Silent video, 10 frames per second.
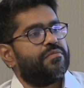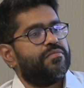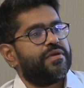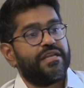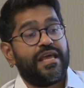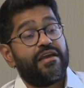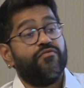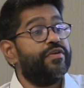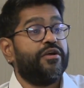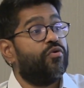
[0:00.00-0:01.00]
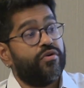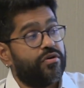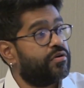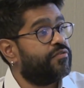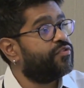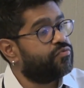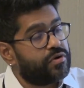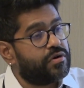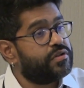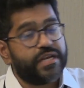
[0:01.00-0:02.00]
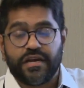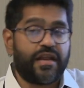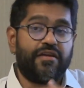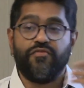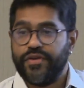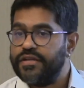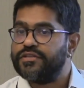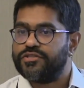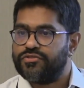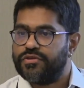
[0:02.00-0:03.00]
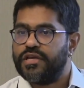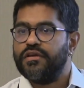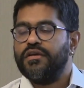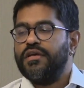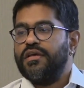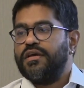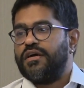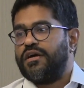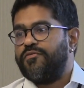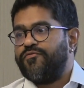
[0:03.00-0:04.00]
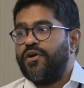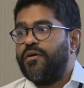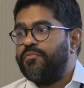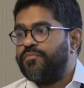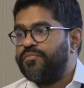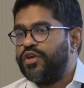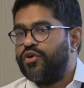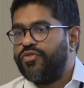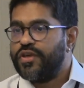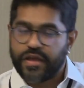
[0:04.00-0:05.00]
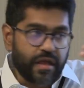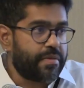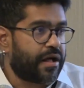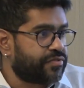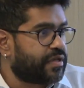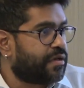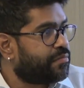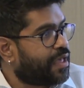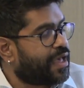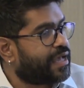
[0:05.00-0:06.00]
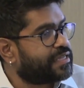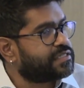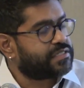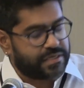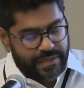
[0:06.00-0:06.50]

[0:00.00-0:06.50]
in every corner of the world and in every industry, from thinking about them as